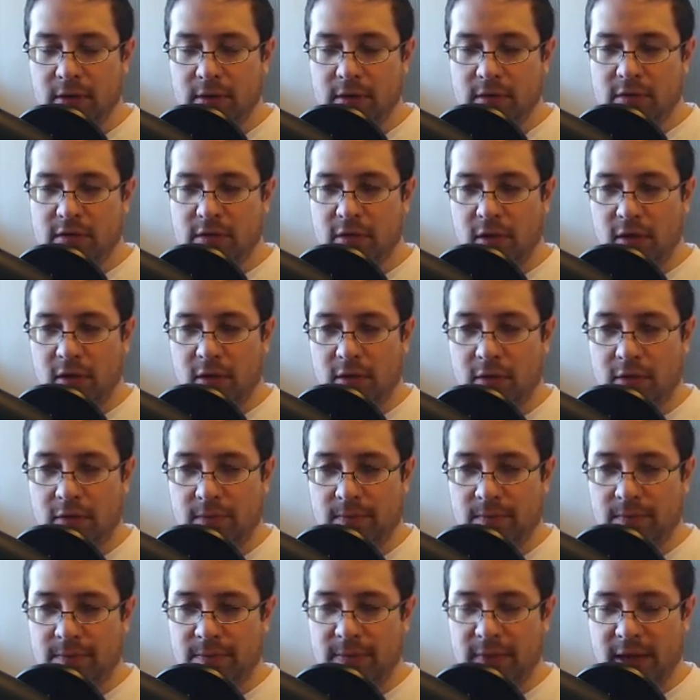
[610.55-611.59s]

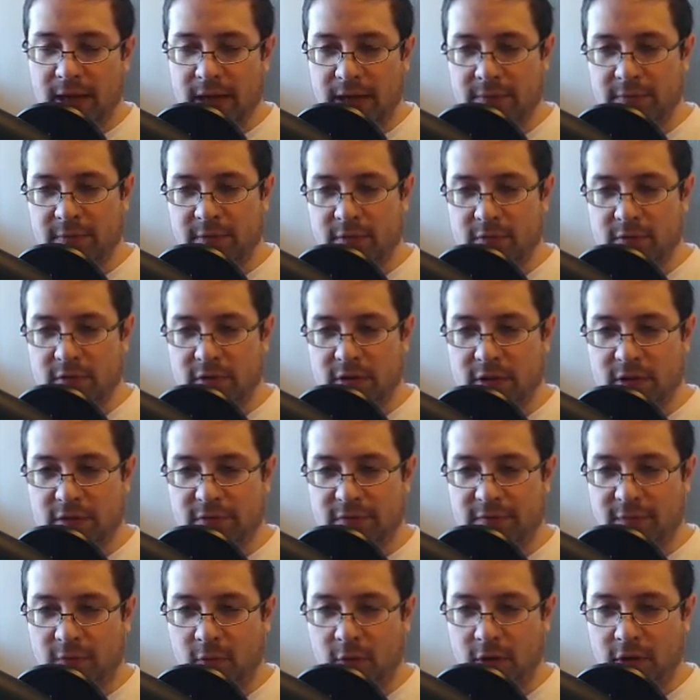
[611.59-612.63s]
So yeah, there's this
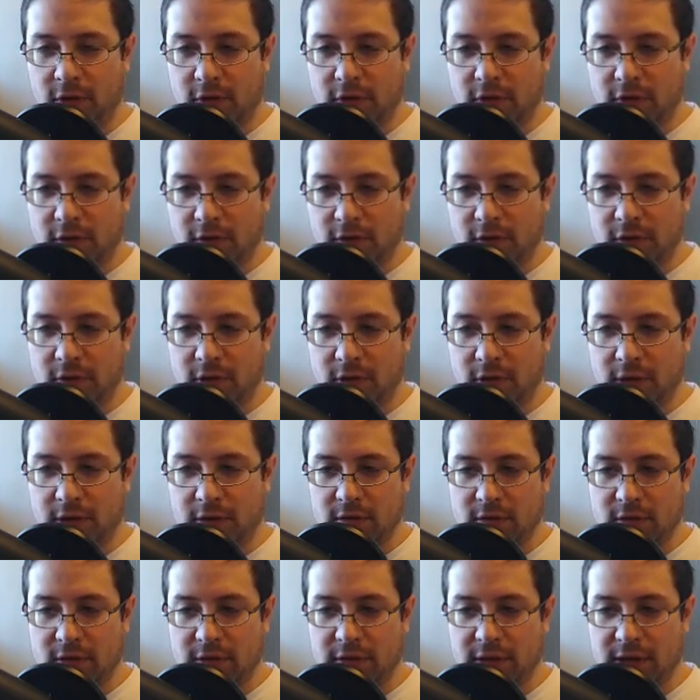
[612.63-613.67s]
fork. I
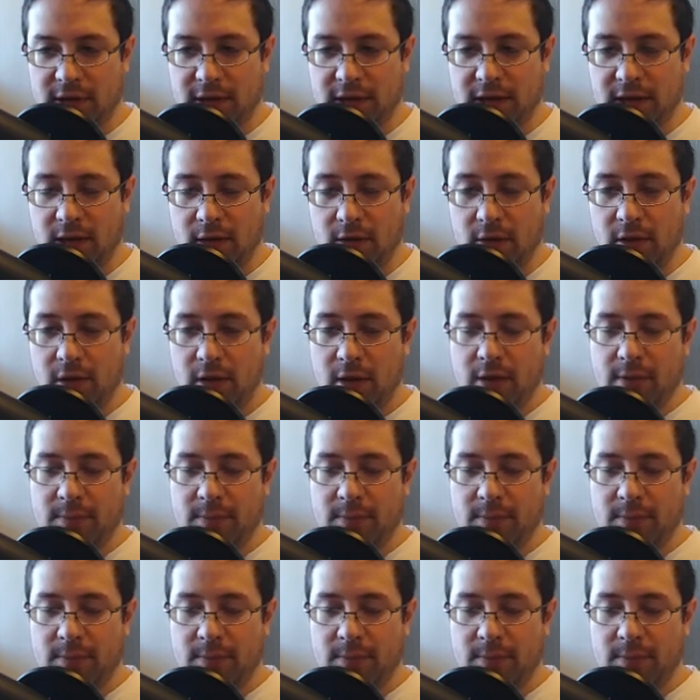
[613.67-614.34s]
can see that now.